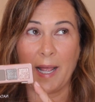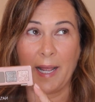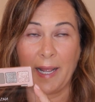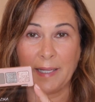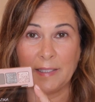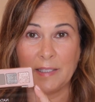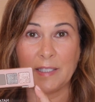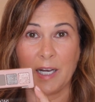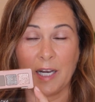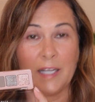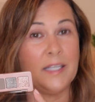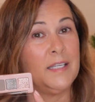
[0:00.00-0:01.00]
And
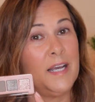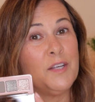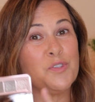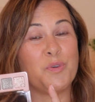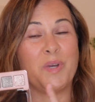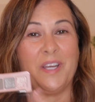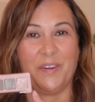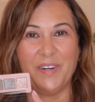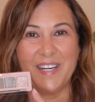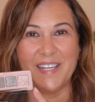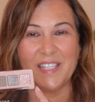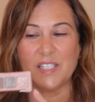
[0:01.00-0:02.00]
yeah, so here
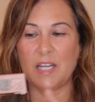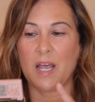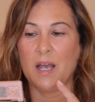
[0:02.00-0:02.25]
it is.